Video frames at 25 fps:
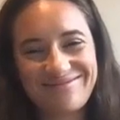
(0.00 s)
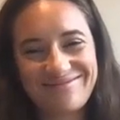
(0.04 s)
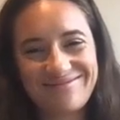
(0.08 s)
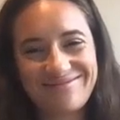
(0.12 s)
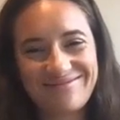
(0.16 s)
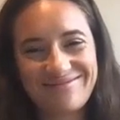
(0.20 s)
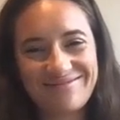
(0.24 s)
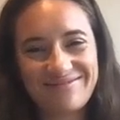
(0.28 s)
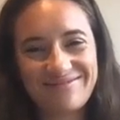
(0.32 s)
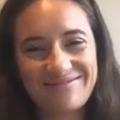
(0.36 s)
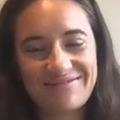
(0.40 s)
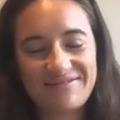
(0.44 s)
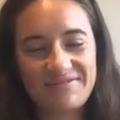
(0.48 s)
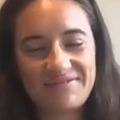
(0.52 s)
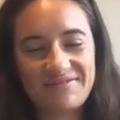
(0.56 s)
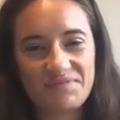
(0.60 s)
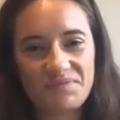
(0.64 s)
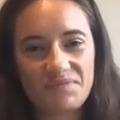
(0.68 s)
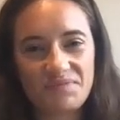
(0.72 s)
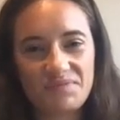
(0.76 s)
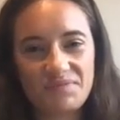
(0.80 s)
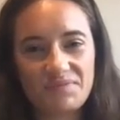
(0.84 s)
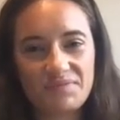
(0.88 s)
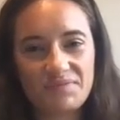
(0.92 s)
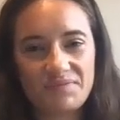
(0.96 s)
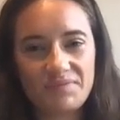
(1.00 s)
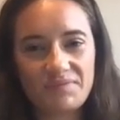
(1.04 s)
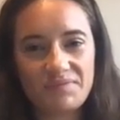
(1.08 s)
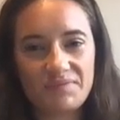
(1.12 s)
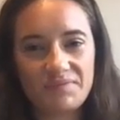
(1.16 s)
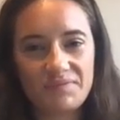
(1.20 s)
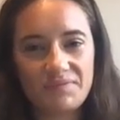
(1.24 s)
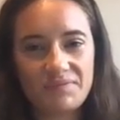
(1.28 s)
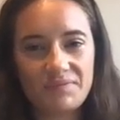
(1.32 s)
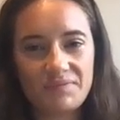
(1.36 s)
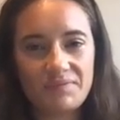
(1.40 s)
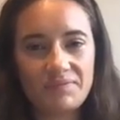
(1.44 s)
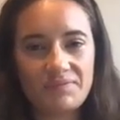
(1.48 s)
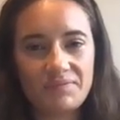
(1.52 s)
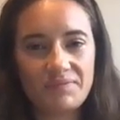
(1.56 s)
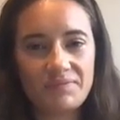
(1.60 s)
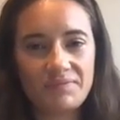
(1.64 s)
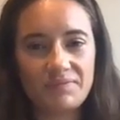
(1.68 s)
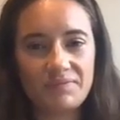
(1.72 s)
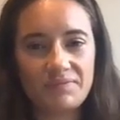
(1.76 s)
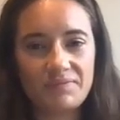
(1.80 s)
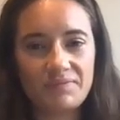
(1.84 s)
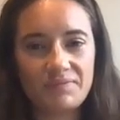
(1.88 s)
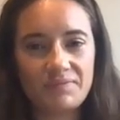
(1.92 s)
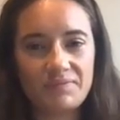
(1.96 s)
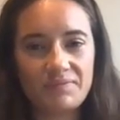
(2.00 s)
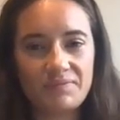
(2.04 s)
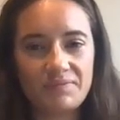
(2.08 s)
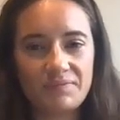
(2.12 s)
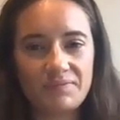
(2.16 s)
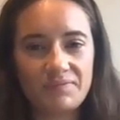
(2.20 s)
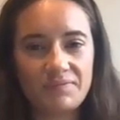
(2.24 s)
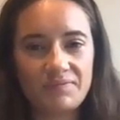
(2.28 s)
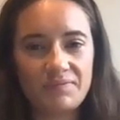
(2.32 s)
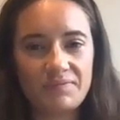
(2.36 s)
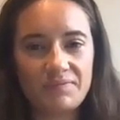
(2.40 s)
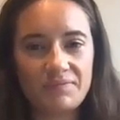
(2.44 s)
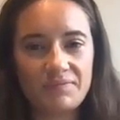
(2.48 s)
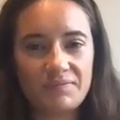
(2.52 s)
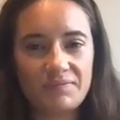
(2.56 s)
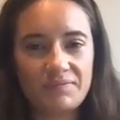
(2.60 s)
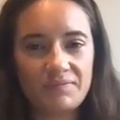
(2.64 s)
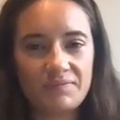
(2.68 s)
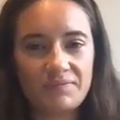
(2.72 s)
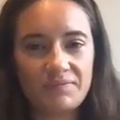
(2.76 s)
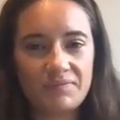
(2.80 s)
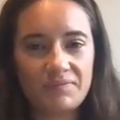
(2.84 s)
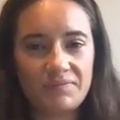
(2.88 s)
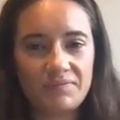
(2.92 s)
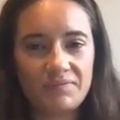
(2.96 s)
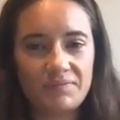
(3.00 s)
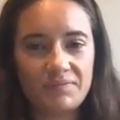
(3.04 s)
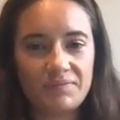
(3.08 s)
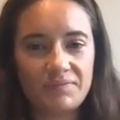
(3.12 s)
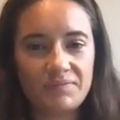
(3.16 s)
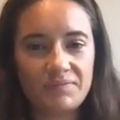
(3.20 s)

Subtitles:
(silent)